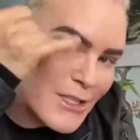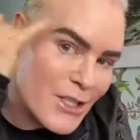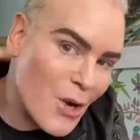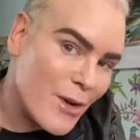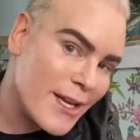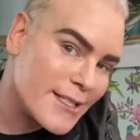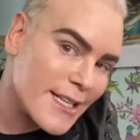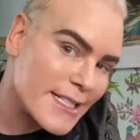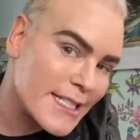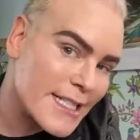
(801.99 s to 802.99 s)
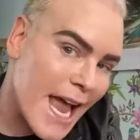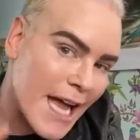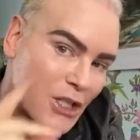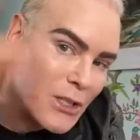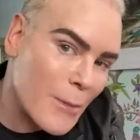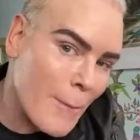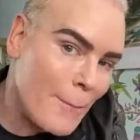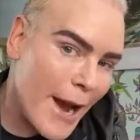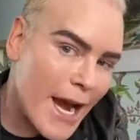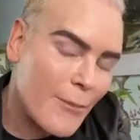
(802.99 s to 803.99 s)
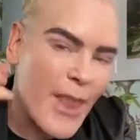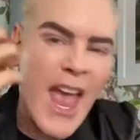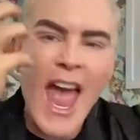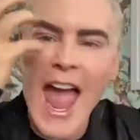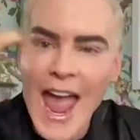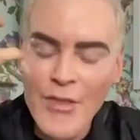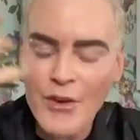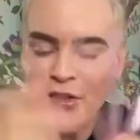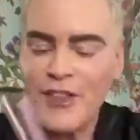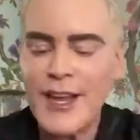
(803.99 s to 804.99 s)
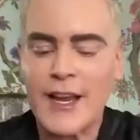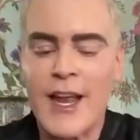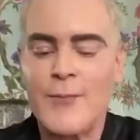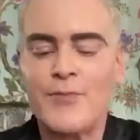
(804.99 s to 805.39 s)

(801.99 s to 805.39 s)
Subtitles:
So easy. Snatched. Bam. And they're thick.